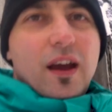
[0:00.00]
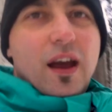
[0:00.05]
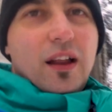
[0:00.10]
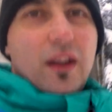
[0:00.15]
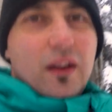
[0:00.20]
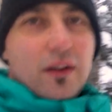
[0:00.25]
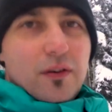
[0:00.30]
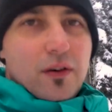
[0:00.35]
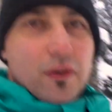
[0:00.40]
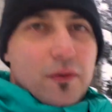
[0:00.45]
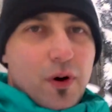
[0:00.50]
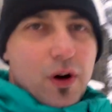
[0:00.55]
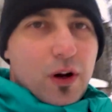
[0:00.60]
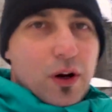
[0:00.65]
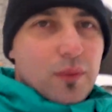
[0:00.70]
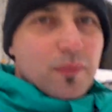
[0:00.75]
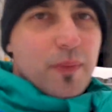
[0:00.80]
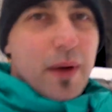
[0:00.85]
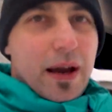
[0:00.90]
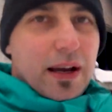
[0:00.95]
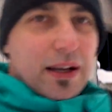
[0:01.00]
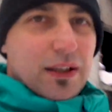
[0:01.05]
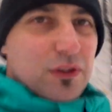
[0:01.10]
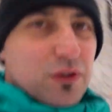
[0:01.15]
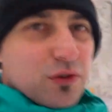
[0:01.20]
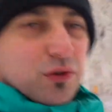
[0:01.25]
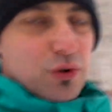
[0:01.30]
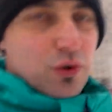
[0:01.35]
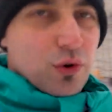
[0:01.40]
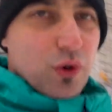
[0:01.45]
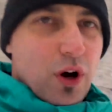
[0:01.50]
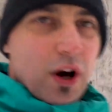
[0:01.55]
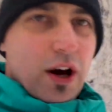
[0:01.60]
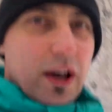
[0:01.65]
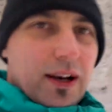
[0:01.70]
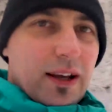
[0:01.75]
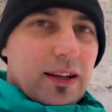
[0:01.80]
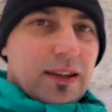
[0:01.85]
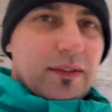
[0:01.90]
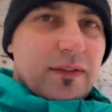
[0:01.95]
Hello everyone, welcome back to
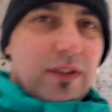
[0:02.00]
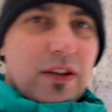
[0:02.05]
another